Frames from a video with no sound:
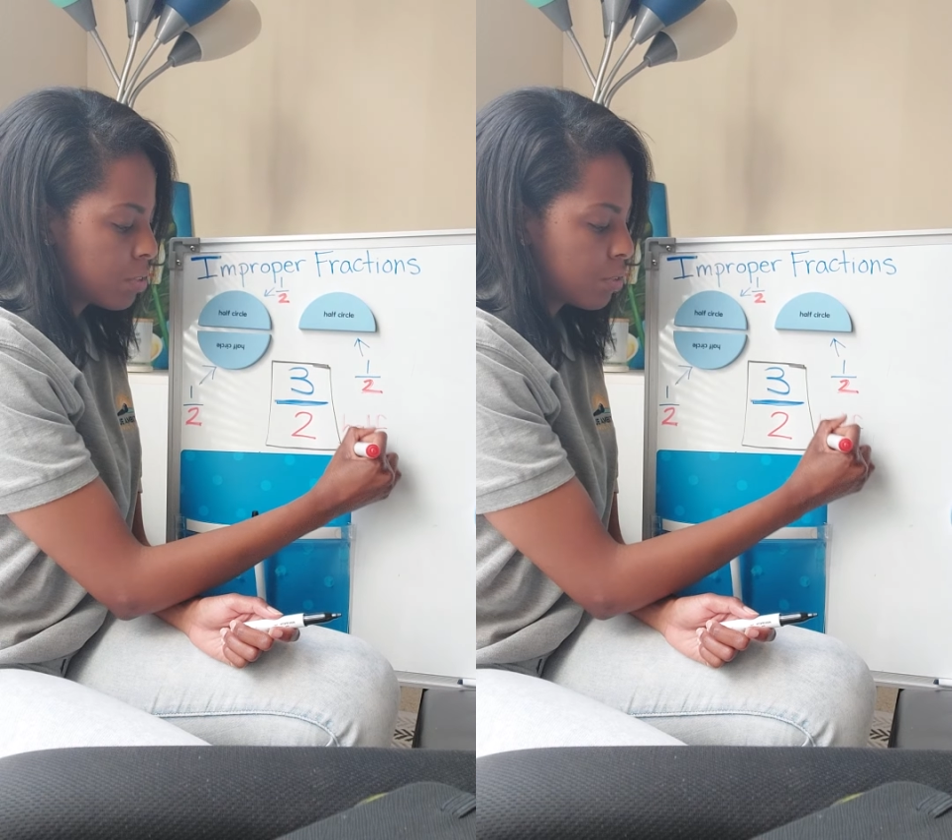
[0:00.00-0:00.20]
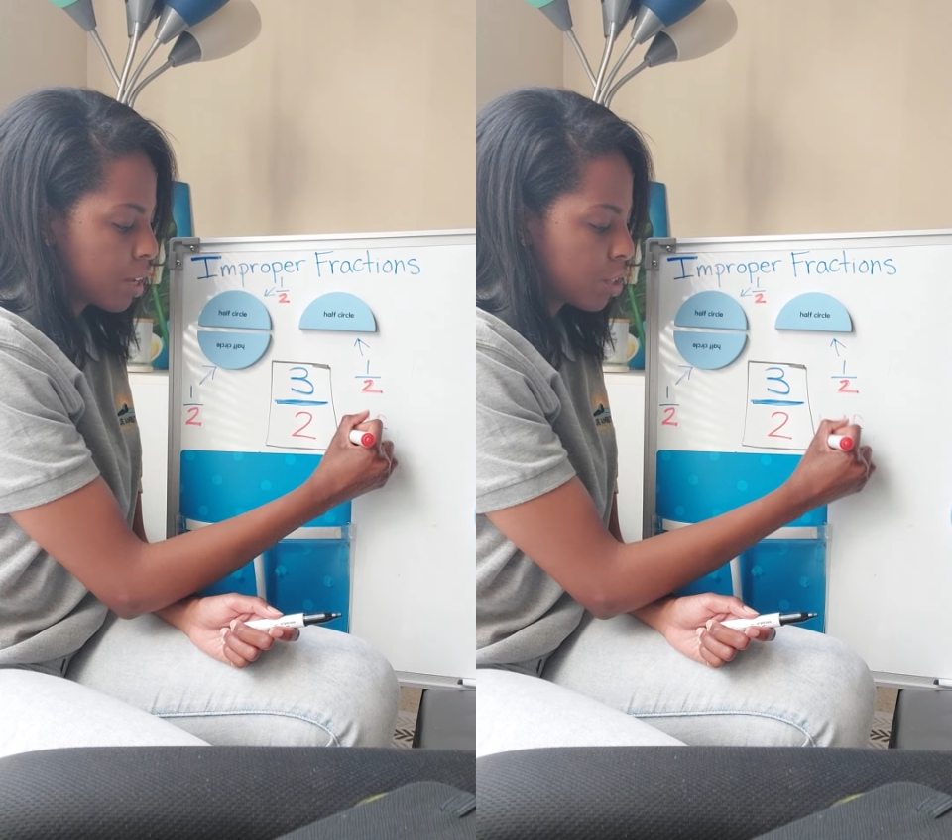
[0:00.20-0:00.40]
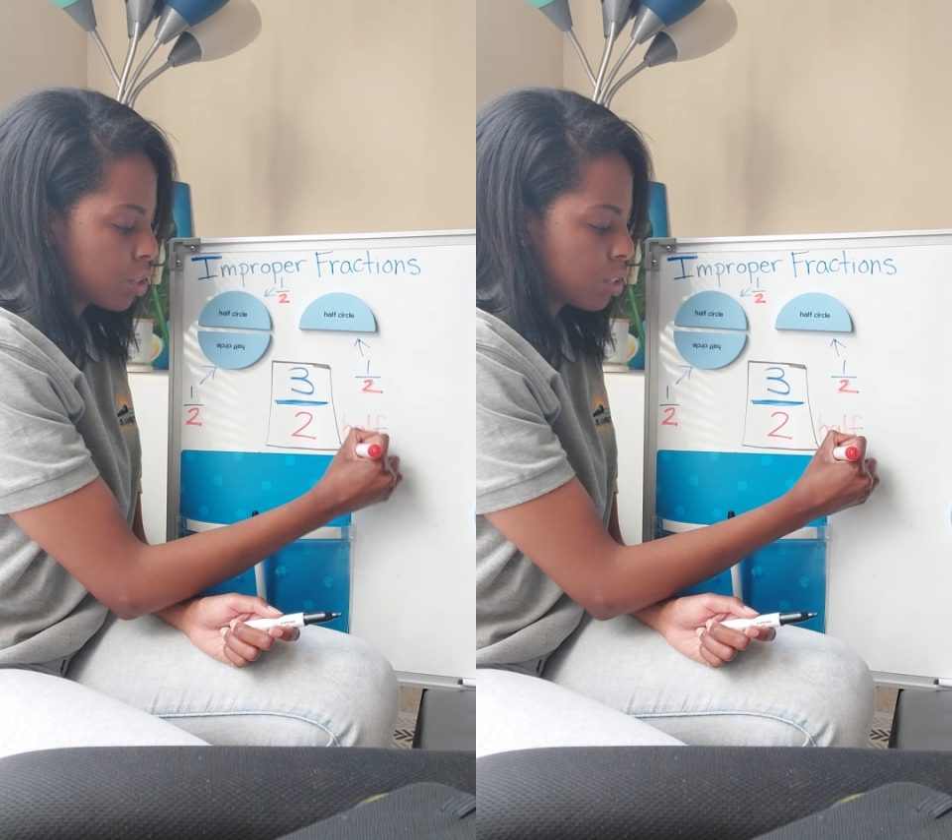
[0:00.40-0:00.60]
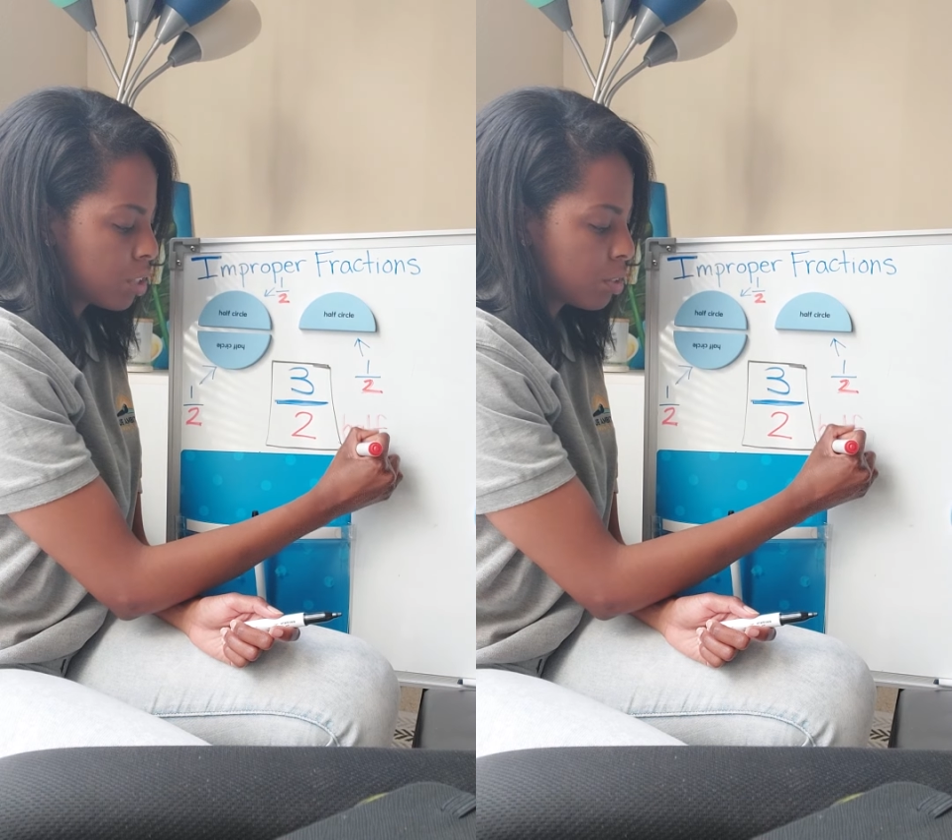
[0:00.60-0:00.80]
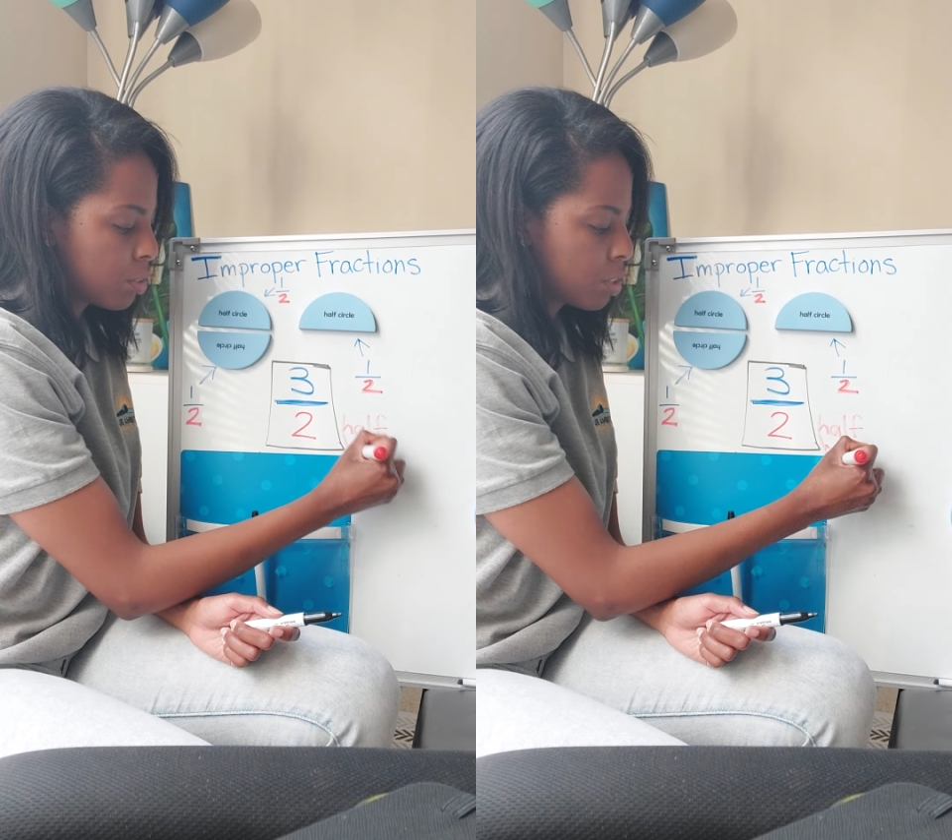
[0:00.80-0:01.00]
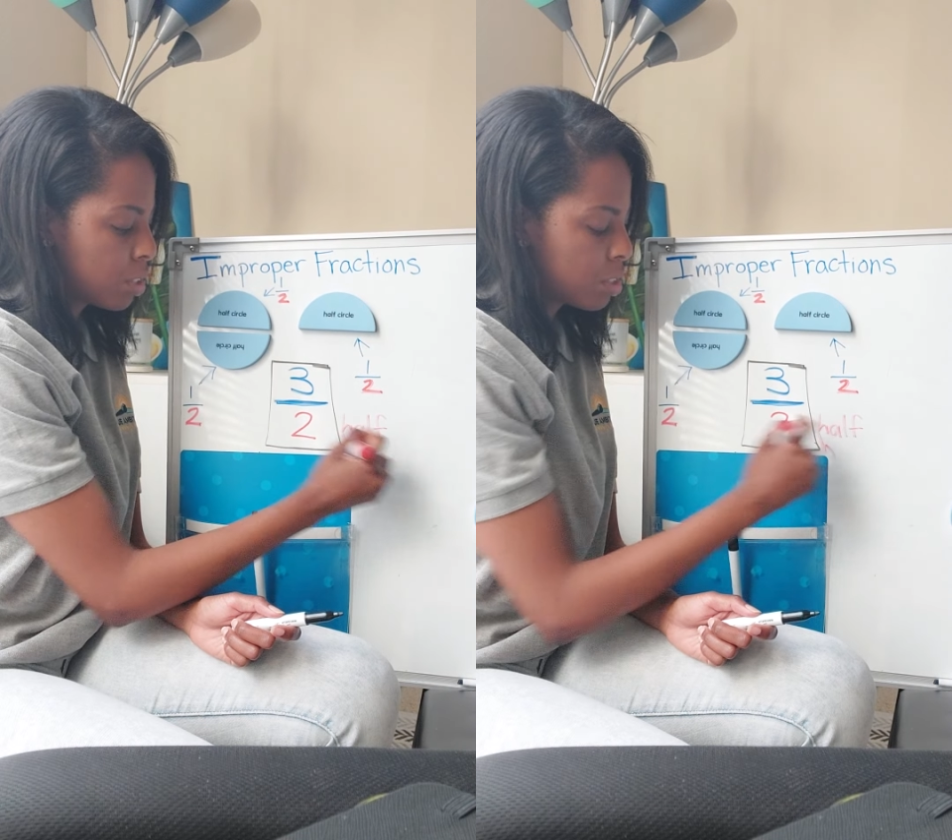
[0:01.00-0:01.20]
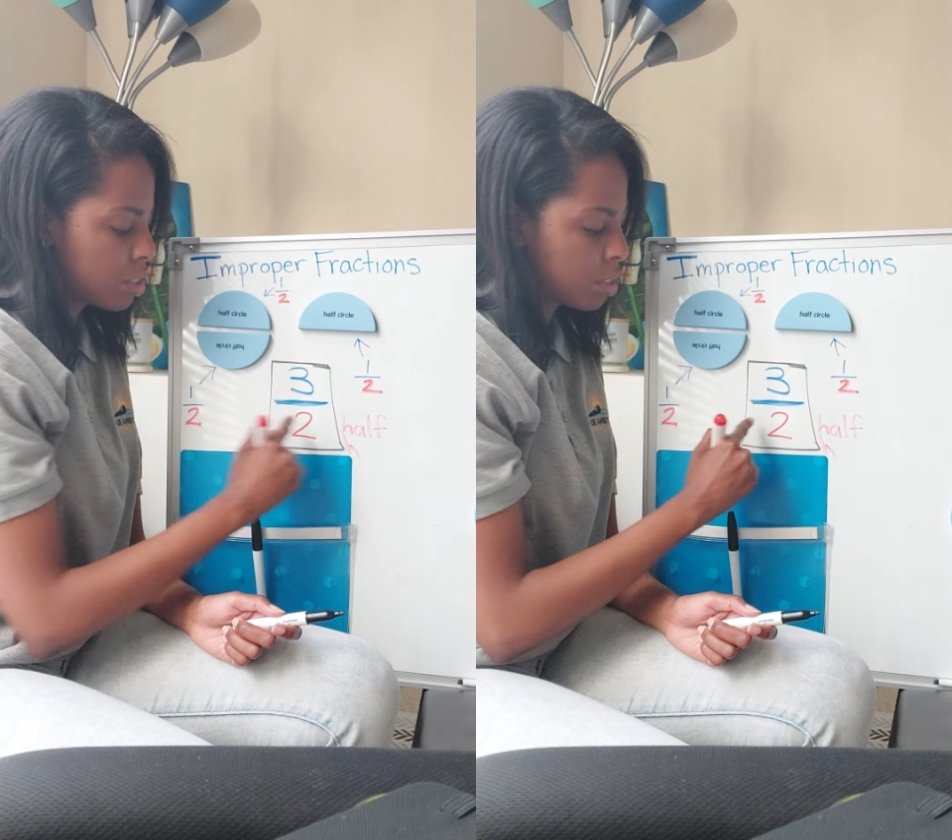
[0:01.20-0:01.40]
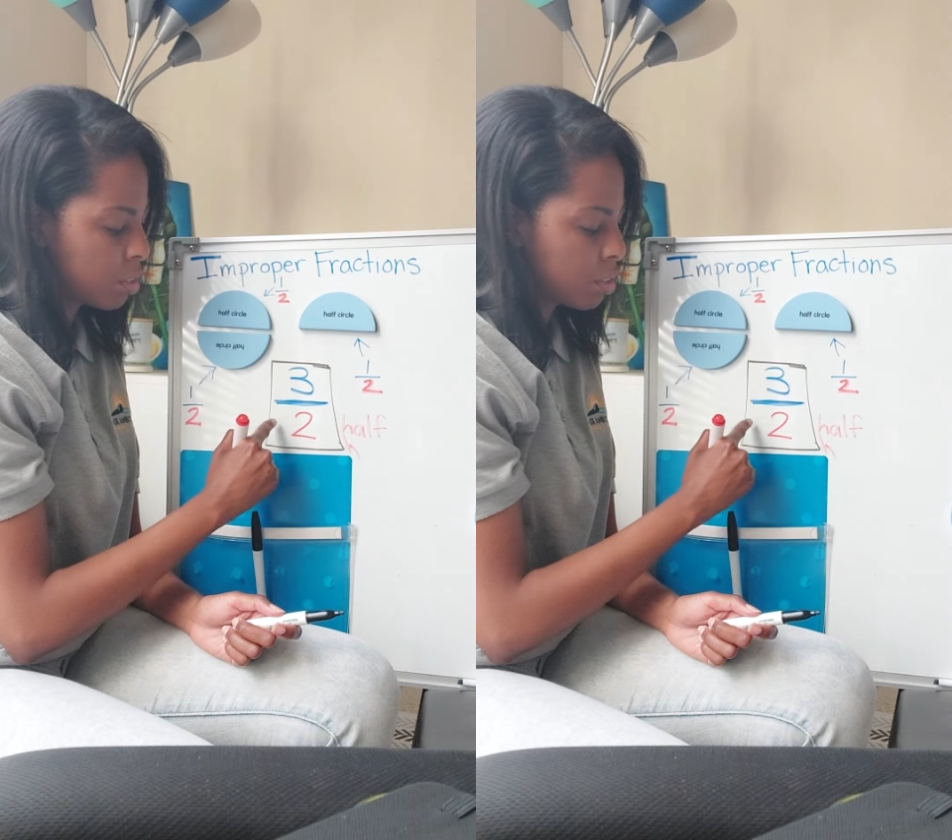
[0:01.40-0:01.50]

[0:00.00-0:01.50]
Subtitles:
fraction, or this,